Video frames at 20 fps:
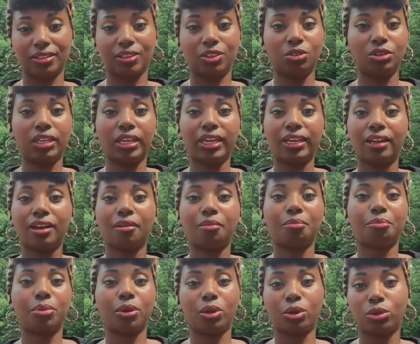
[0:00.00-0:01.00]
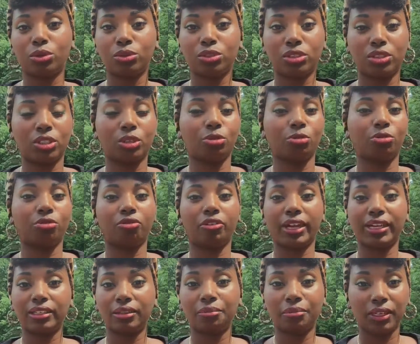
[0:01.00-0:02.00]
You cannot post
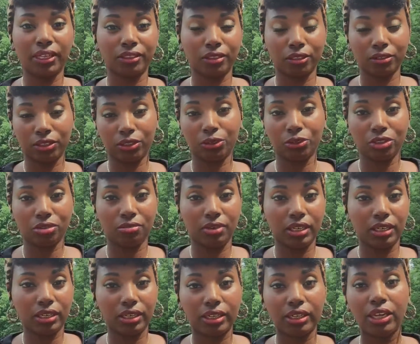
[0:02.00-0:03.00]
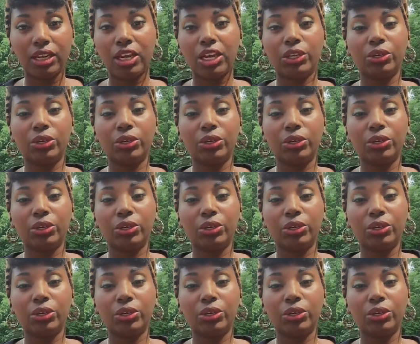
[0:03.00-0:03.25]
random things on social media.